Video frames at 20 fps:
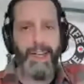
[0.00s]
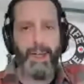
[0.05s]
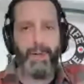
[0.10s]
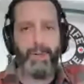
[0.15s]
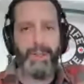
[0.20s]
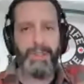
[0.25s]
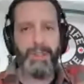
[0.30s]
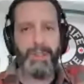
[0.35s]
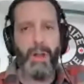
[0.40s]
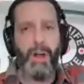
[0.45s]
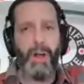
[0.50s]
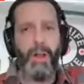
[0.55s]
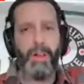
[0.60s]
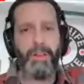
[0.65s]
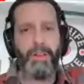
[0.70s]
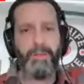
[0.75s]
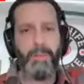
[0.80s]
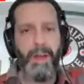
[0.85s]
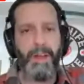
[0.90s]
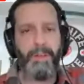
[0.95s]
I wish all
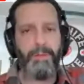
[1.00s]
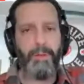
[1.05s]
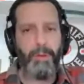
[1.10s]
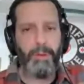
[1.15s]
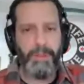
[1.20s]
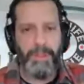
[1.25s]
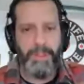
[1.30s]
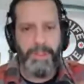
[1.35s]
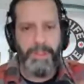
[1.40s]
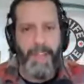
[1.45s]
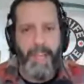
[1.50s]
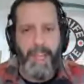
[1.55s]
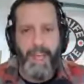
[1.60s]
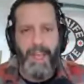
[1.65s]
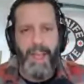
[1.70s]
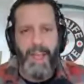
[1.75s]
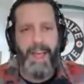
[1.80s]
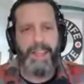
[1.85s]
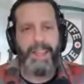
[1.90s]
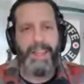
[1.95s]
of my folders
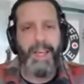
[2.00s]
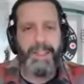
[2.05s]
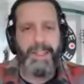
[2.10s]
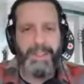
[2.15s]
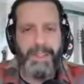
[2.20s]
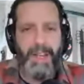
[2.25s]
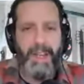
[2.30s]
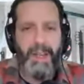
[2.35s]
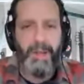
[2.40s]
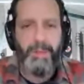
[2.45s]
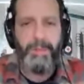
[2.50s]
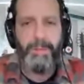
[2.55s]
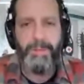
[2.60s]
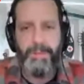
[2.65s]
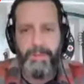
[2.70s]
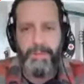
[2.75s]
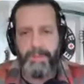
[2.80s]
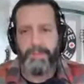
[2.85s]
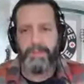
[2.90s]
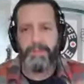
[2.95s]
had that same
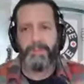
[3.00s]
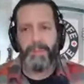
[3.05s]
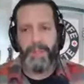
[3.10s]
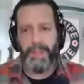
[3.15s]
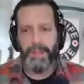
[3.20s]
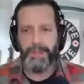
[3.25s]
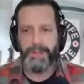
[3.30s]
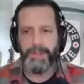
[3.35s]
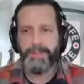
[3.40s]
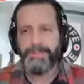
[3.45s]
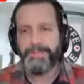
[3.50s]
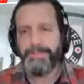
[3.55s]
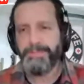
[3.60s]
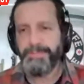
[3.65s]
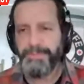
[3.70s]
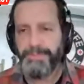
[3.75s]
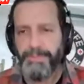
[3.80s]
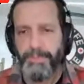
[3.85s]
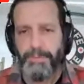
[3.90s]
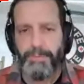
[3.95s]
build.
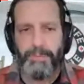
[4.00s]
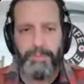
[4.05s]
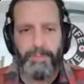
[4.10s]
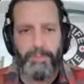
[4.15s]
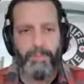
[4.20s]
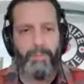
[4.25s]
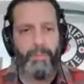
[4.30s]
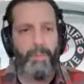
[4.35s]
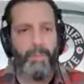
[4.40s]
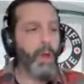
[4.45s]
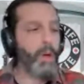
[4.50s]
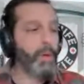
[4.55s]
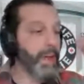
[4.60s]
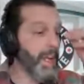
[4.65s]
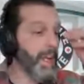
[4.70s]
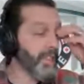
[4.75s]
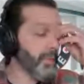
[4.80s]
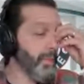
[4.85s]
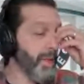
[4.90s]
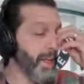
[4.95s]

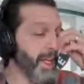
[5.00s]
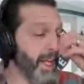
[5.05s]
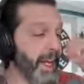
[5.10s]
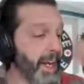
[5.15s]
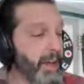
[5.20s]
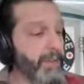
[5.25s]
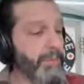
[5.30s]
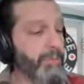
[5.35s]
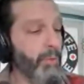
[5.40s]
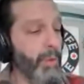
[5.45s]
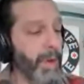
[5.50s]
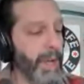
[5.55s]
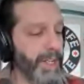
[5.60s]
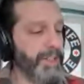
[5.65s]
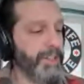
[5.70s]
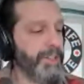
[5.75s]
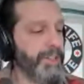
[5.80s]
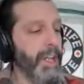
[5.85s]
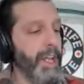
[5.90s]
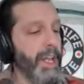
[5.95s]
Okay, speaking of
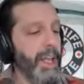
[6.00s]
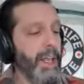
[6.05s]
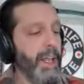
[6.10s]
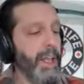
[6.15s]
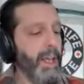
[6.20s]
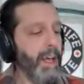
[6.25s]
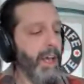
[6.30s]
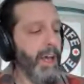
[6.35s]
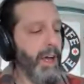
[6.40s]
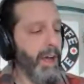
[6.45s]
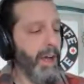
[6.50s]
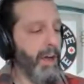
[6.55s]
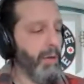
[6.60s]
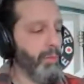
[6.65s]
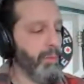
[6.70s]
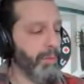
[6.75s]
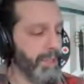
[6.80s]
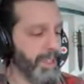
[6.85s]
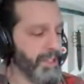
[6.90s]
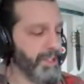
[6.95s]
which, uh,
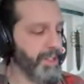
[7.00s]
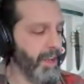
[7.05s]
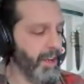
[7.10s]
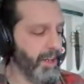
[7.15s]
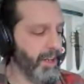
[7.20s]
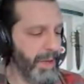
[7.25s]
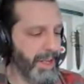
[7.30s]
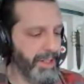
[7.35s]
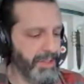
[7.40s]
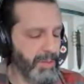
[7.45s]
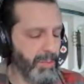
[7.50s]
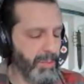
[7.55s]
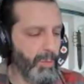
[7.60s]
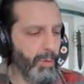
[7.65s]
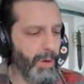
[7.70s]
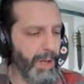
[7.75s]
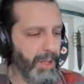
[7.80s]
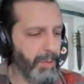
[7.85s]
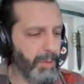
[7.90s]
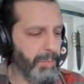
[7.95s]
let's talk about some
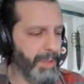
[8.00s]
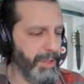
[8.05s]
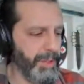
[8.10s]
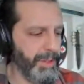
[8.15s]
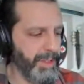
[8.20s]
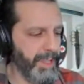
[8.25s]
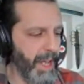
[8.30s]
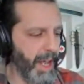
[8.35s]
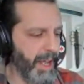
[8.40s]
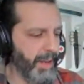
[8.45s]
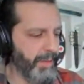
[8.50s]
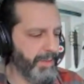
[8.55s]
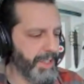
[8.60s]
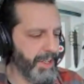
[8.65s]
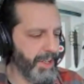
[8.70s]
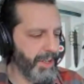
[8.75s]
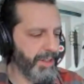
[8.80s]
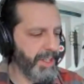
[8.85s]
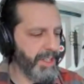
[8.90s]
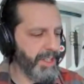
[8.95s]
well built knives
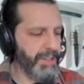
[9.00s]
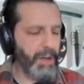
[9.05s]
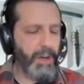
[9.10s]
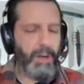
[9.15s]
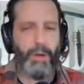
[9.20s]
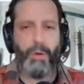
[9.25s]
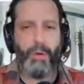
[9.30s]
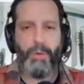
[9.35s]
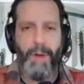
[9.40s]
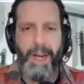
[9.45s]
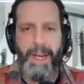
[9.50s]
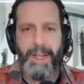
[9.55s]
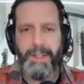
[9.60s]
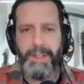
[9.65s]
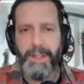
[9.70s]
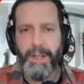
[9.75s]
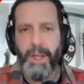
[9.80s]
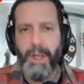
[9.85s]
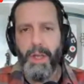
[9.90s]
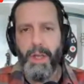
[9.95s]
here. These are great
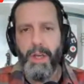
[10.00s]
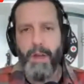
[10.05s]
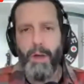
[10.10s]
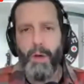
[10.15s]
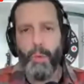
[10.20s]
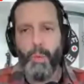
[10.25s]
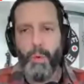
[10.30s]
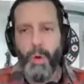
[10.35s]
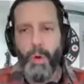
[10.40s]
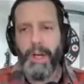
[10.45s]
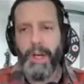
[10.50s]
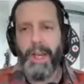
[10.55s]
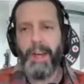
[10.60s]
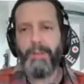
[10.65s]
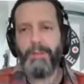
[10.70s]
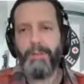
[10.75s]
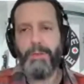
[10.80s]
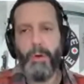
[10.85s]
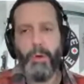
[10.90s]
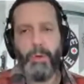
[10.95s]
working
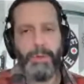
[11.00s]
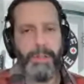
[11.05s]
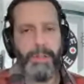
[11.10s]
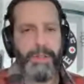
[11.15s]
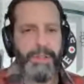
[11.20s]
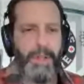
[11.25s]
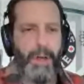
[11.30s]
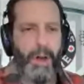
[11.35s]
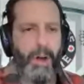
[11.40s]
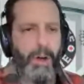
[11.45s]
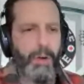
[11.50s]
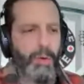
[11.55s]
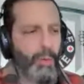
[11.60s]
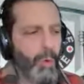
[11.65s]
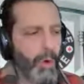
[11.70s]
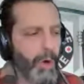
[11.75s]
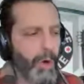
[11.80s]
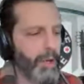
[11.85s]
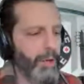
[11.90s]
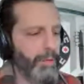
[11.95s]
folders, hard
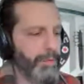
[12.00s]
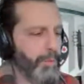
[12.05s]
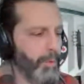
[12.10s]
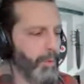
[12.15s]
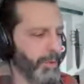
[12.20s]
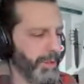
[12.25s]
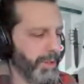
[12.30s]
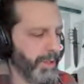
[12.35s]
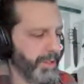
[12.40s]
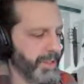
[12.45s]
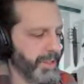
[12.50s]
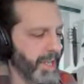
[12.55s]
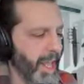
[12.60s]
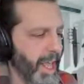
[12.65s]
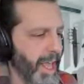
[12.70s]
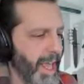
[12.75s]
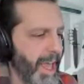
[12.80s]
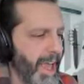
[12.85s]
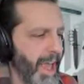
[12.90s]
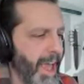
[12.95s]
work folders.
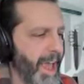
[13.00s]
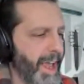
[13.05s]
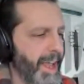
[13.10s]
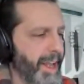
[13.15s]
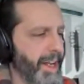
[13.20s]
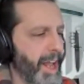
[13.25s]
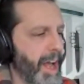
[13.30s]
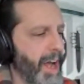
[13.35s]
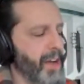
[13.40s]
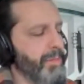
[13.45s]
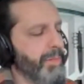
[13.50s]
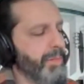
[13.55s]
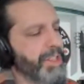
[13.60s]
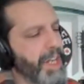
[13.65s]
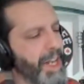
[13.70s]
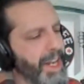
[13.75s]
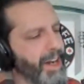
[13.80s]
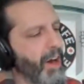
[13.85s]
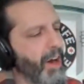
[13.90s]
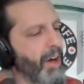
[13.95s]
And I'm
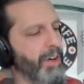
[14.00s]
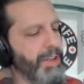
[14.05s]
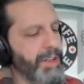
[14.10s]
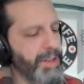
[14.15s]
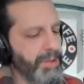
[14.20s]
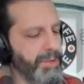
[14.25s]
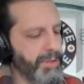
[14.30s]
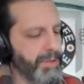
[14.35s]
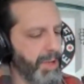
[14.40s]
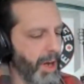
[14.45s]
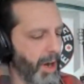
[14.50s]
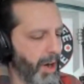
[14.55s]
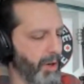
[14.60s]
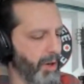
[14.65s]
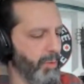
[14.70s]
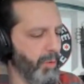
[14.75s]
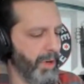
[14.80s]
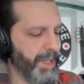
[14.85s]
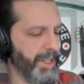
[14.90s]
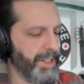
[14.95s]
saying hard use, hard
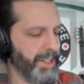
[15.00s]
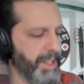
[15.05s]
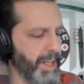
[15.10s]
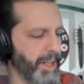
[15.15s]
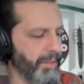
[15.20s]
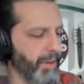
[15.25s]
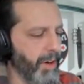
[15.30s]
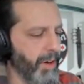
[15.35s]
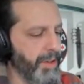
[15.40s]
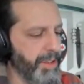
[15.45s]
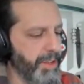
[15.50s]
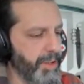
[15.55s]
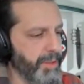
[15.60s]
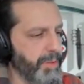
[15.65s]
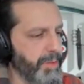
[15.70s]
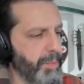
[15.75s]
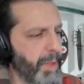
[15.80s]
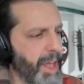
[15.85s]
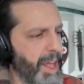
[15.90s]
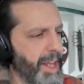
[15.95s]
work instead of hard
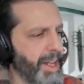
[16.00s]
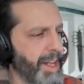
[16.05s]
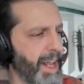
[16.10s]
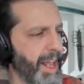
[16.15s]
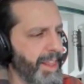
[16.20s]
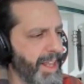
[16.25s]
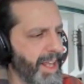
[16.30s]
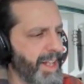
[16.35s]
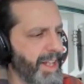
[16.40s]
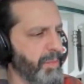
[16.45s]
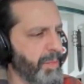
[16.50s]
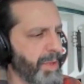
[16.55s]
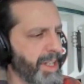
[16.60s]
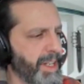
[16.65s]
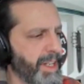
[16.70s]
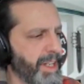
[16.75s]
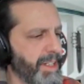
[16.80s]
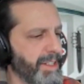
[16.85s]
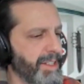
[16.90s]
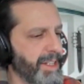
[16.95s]
use. And, and that's
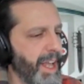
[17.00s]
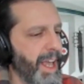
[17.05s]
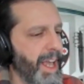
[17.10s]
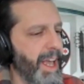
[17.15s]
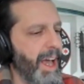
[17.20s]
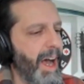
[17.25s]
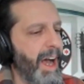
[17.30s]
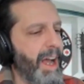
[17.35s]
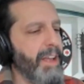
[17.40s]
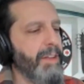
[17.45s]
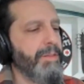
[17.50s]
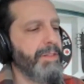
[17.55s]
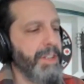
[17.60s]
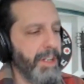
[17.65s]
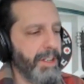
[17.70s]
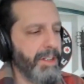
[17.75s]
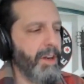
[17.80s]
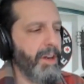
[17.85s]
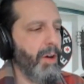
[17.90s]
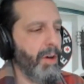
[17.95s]
because I have
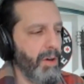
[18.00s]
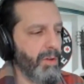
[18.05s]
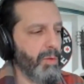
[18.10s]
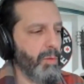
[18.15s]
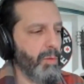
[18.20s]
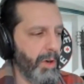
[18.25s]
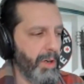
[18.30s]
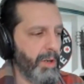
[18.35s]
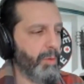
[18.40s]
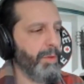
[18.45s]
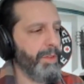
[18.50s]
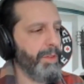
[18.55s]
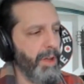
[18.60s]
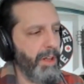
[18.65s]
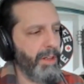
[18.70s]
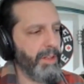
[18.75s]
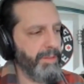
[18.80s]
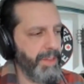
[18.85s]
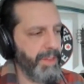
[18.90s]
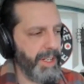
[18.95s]
done hard work with
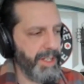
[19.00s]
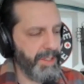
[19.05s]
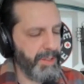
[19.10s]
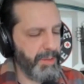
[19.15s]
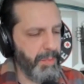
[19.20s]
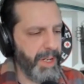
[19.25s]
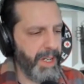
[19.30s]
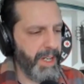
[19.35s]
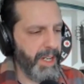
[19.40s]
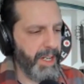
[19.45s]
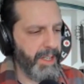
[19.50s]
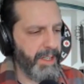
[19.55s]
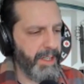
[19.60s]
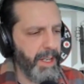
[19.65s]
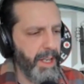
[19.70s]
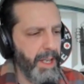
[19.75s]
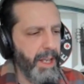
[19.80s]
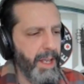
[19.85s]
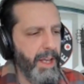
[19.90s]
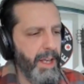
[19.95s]
all of these, meaning
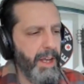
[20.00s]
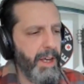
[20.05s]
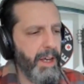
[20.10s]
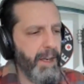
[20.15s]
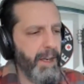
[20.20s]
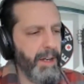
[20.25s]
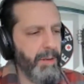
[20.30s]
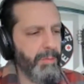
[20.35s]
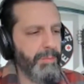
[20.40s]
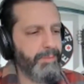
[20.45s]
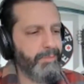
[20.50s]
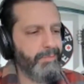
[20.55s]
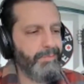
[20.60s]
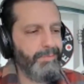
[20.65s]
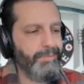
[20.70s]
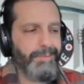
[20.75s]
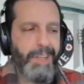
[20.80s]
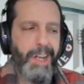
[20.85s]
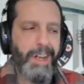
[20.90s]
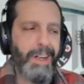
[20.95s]
um,
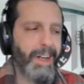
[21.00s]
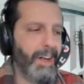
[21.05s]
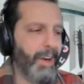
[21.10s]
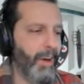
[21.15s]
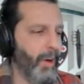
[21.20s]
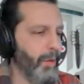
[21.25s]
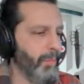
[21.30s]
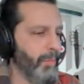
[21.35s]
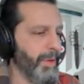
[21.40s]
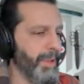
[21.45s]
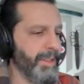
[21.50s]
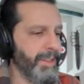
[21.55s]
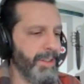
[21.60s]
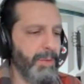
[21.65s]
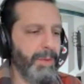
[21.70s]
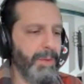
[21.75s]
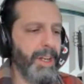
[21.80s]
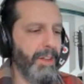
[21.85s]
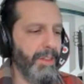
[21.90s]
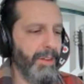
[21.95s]
cutting carpet,
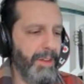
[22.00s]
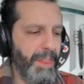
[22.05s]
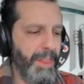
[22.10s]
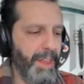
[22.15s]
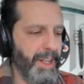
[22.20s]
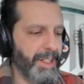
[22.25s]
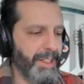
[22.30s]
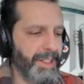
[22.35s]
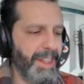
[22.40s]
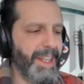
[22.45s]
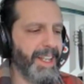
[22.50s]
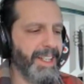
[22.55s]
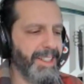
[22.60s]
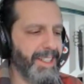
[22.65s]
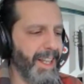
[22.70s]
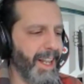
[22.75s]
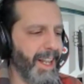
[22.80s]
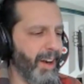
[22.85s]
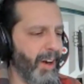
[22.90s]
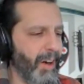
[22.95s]
doing other things, things
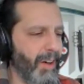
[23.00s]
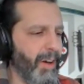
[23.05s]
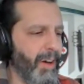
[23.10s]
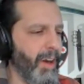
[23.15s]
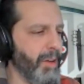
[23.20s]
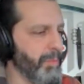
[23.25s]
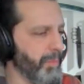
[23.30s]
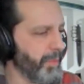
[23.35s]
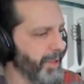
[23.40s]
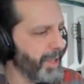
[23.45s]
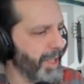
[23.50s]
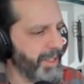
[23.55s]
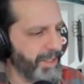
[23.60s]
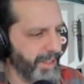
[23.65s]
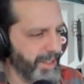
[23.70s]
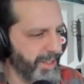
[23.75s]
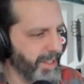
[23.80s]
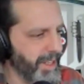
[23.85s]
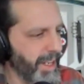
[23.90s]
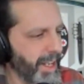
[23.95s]
that are
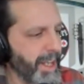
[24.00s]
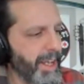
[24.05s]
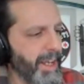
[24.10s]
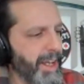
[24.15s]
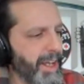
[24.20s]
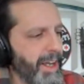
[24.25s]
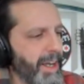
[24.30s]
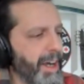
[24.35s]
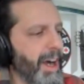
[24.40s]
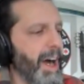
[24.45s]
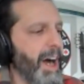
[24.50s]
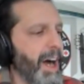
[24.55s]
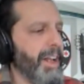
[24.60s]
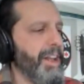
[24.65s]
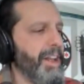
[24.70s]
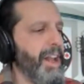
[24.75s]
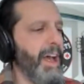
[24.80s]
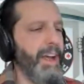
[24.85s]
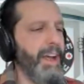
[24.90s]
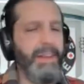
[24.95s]
unpleasant uh,
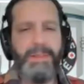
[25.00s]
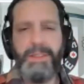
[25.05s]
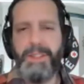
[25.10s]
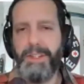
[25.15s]
on knives.